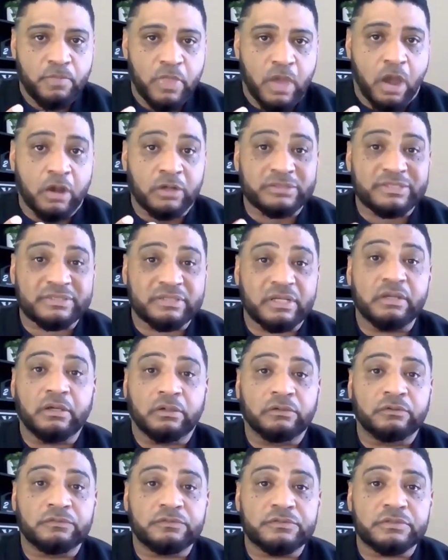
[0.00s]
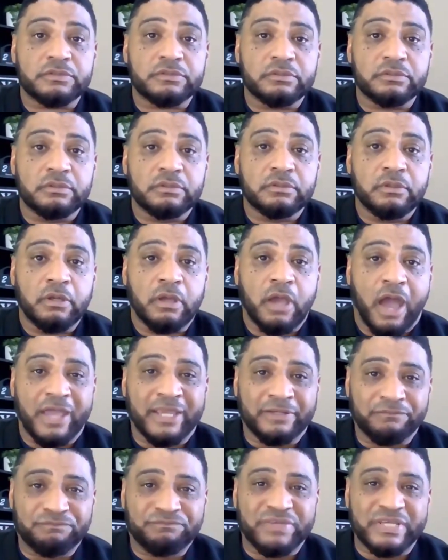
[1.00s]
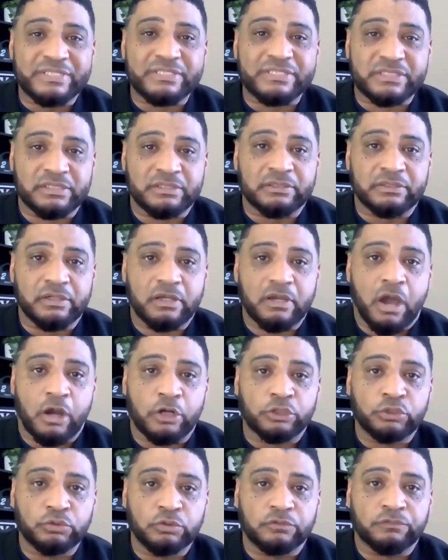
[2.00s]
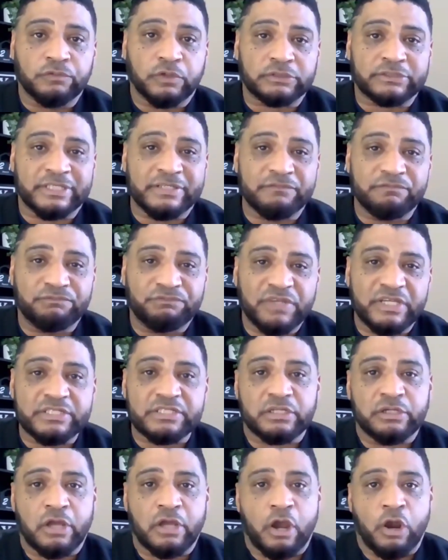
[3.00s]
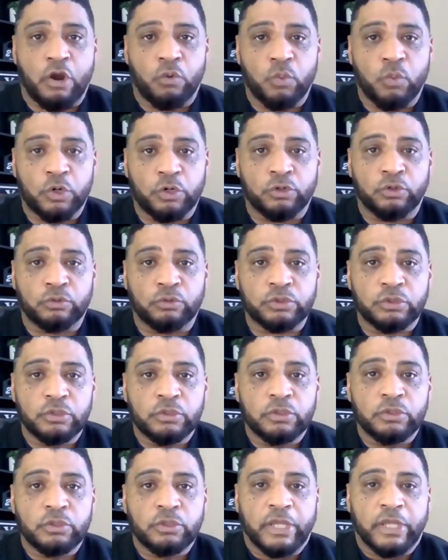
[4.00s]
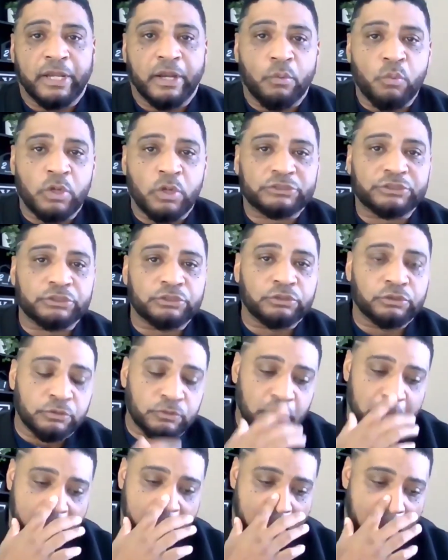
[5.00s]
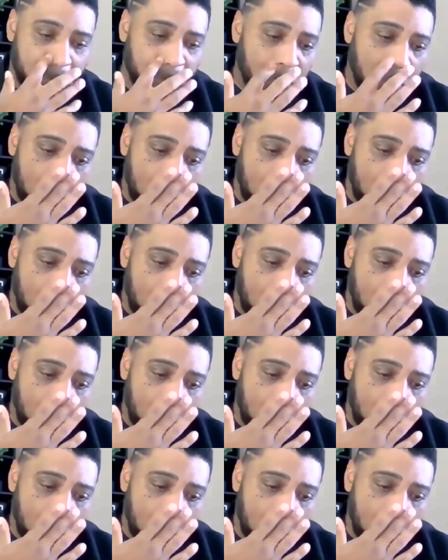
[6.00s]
ourselves, envision our universe, envision our world. And I want you to do that.